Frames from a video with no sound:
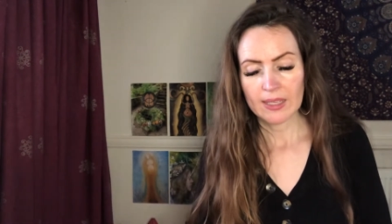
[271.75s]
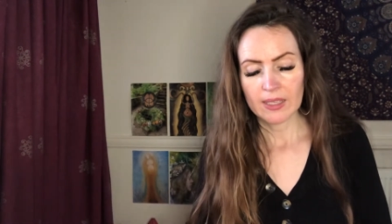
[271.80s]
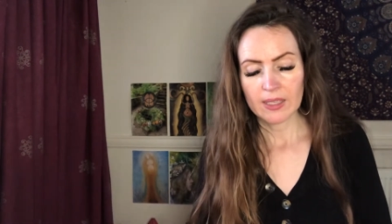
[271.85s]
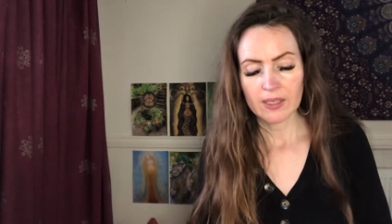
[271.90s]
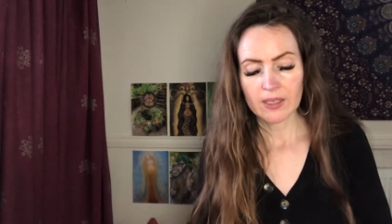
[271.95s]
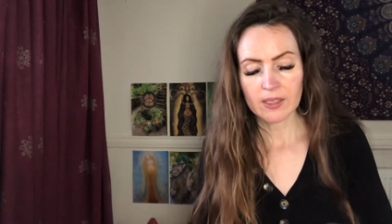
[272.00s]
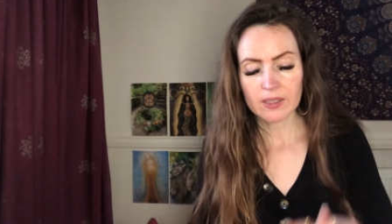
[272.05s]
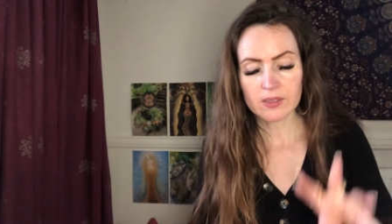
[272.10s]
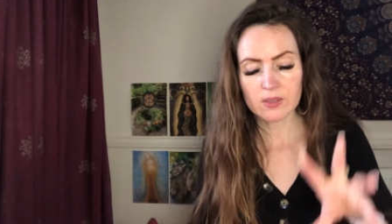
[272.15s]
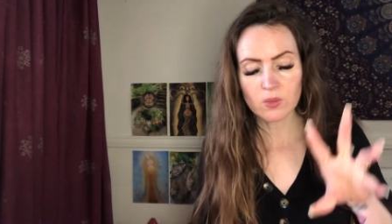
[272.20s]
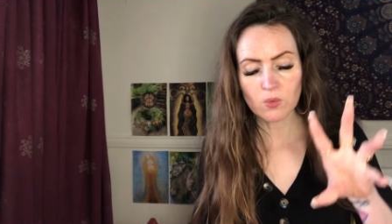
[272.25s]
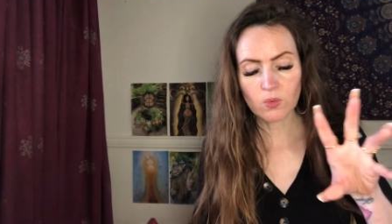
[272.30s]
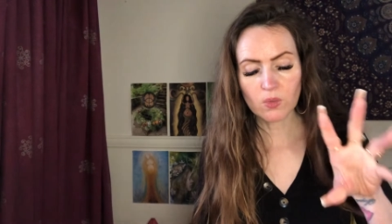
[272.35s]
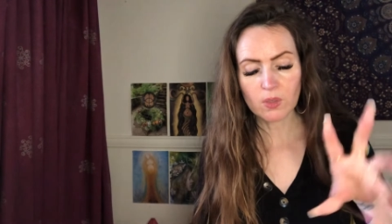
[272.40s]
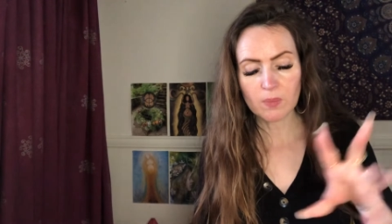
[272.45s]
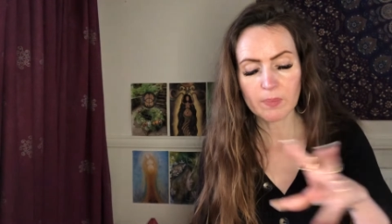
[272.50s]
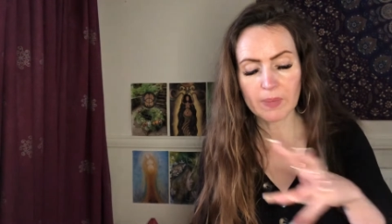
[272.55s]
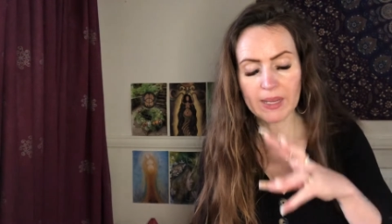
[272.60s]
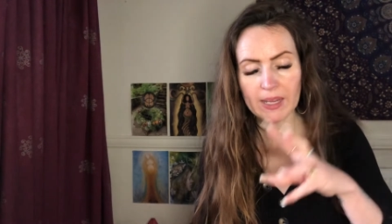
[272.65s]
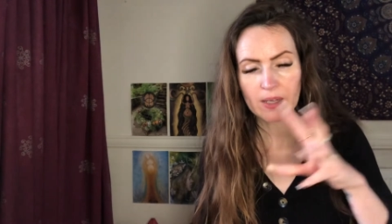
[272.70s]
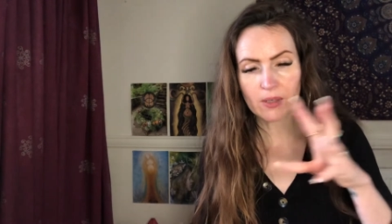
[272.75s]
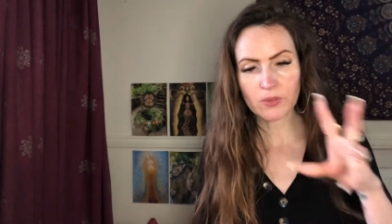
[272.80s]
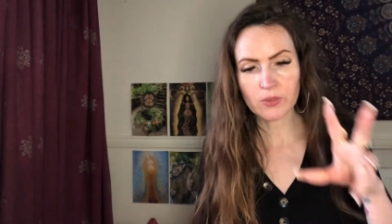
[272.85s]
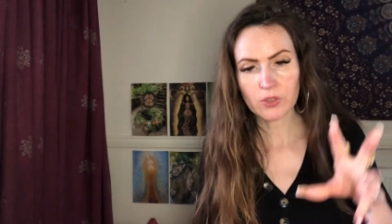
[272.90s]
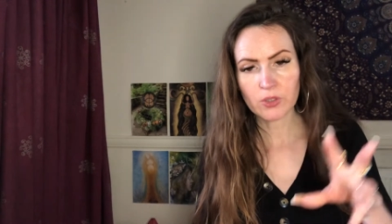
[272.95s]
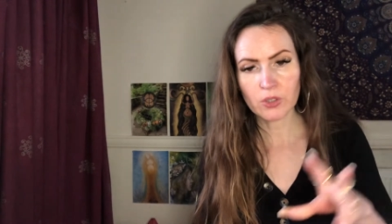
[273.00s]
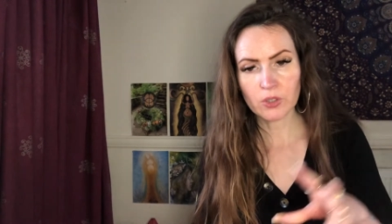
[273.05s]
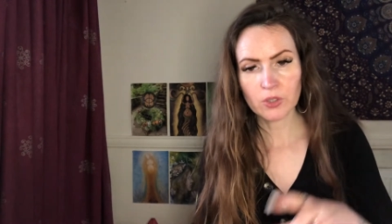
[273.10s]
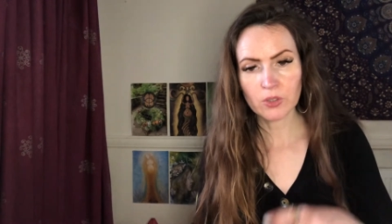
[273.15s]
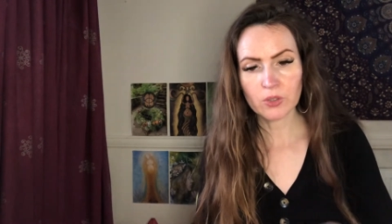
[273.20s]
It's all about
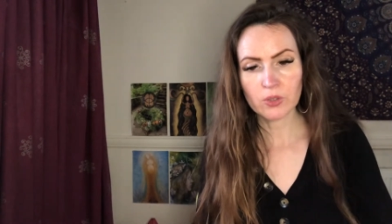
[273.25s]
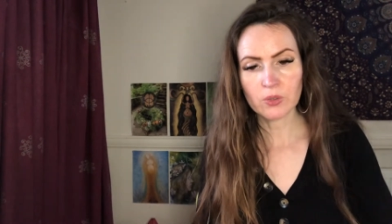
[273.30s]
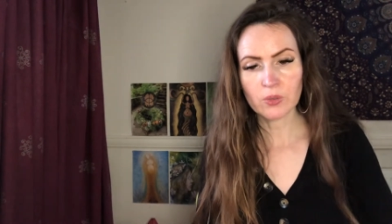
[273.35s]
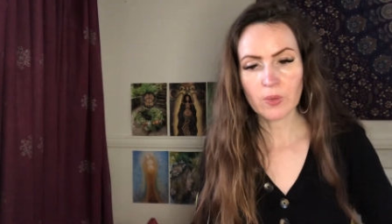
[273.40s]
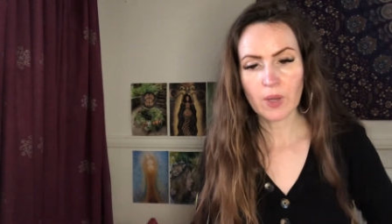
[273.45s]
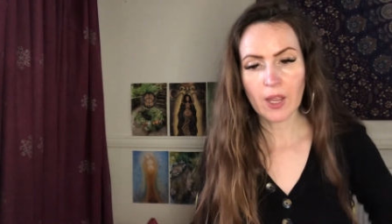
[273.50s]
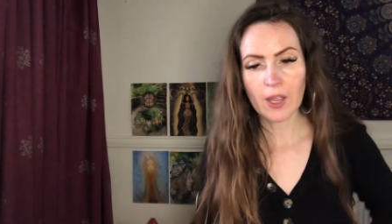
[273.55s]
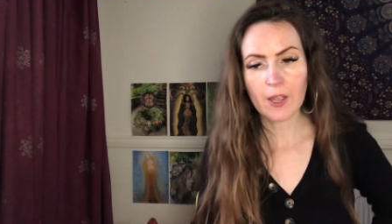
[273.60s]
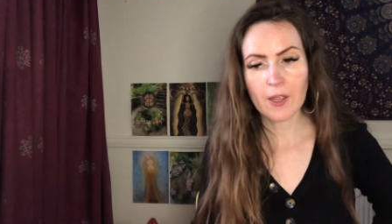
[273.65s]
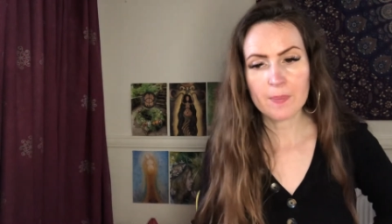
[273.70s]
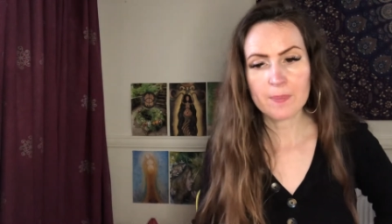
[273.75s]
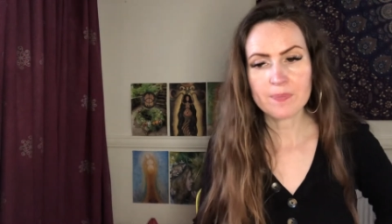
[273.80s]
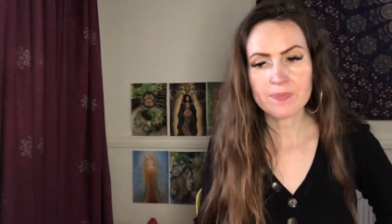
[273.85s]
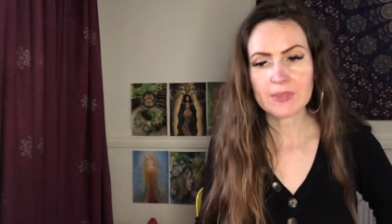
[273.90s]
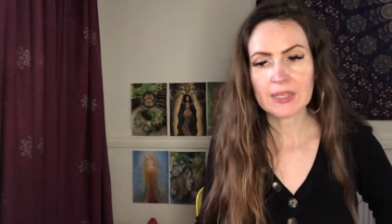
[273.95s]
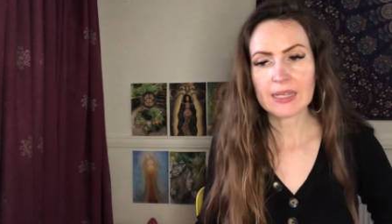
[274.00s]
you um,